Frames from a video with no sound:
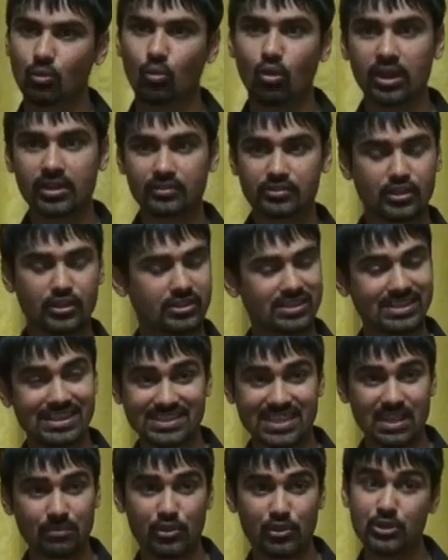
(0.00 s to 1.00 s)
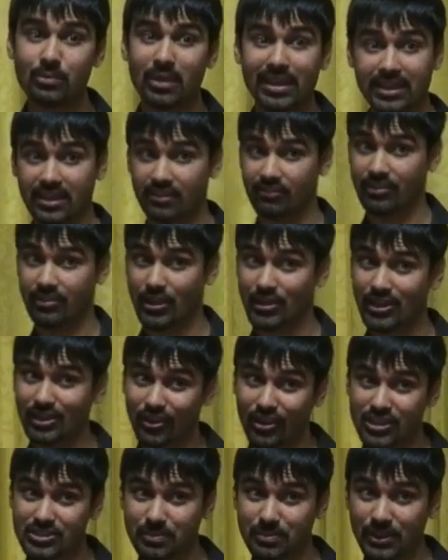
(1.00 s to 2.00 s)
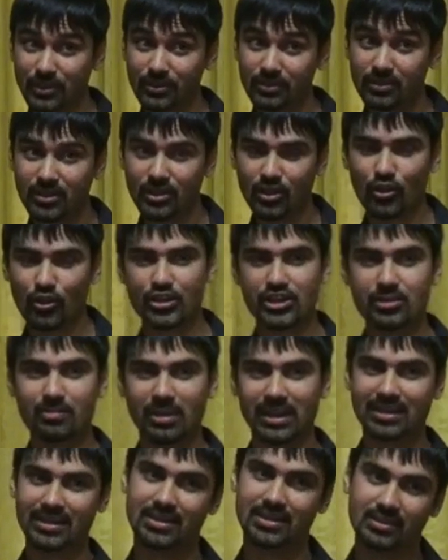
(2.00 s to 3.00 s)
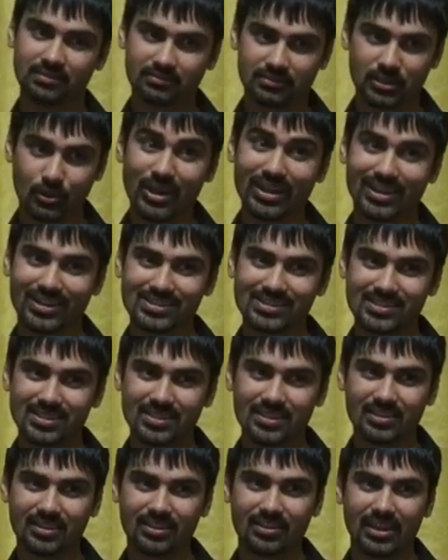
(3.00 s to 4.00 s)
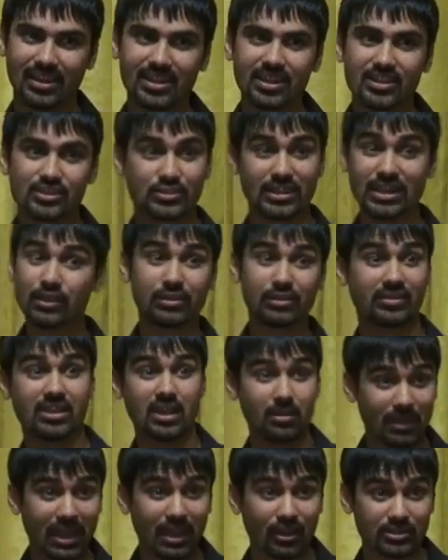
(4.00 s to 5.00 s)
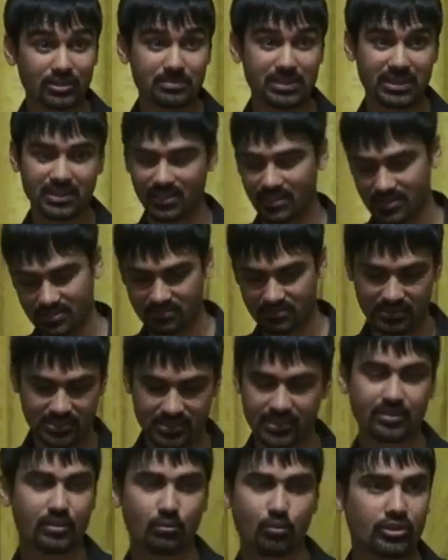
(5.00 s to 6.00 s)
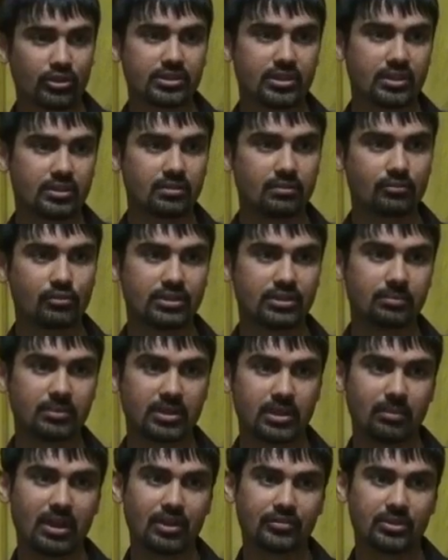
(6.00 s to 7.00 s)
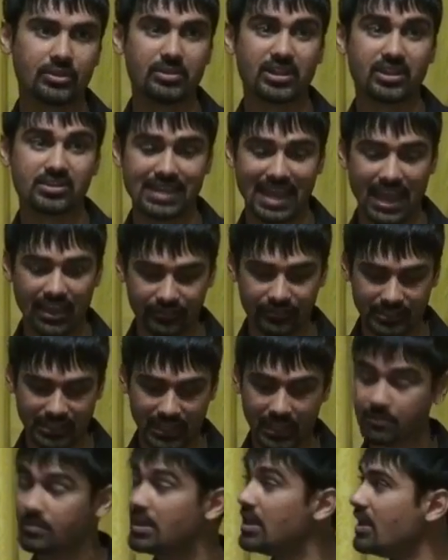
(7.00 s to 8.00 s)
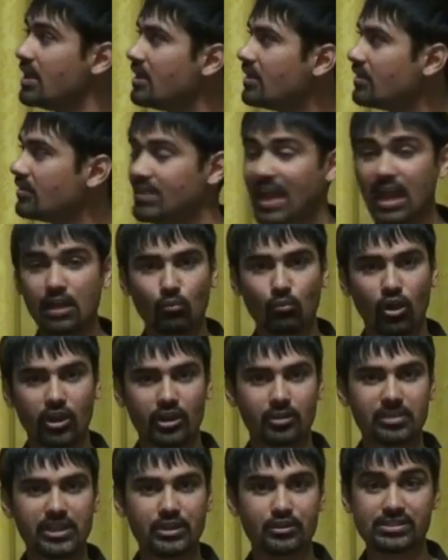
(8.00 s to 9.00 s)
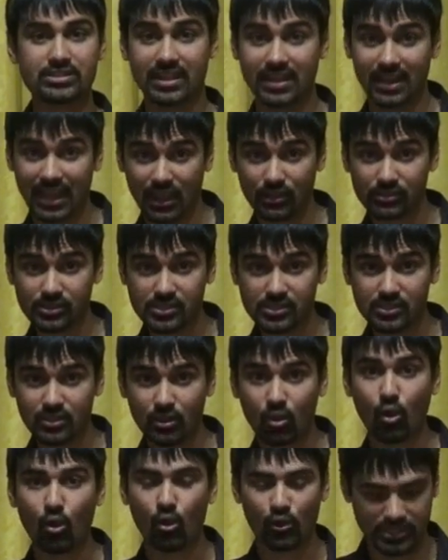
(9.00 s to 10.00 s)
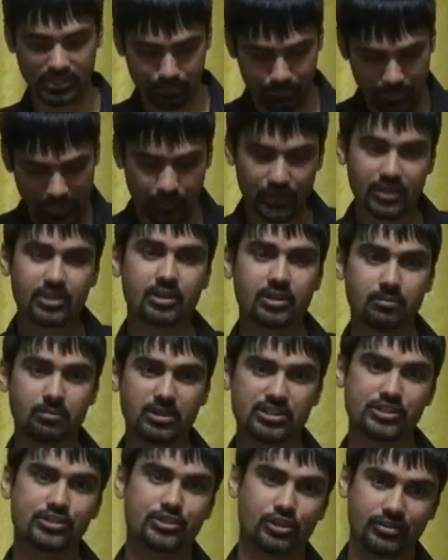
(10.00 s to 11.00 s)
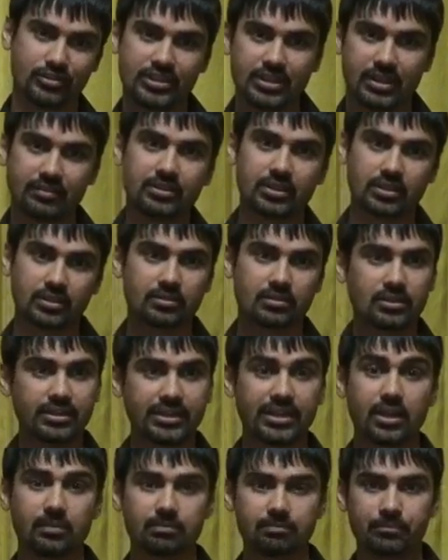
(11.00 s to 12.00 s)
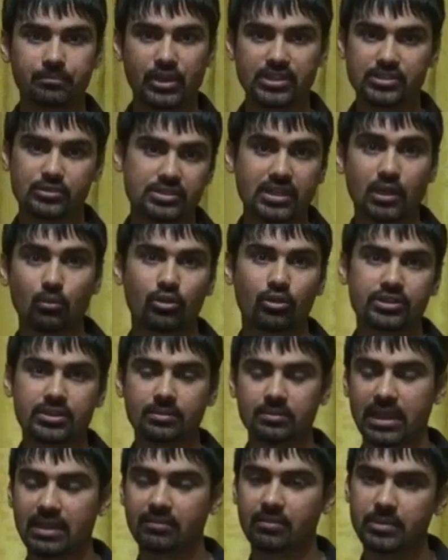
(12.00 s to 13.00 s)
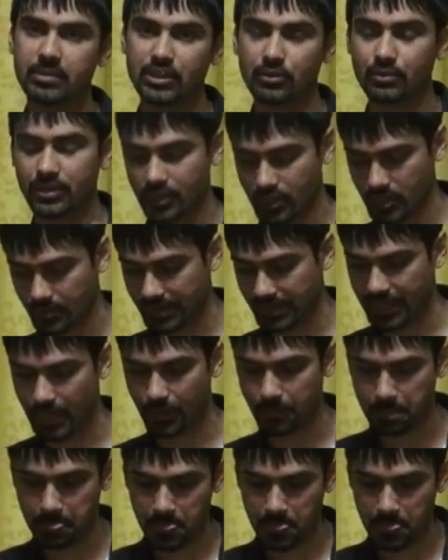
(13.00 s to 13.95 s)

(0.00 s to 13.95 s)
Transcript: one, so in December, you might get a very large bill, or you might get a credit, all right? So they don't even come out because it's not even worth it for them to come out there because half the time that water meter is in a house or it's buried under a bunch of dirt that you have to clean up, right? So it's not worth them to have a meter reader coming out.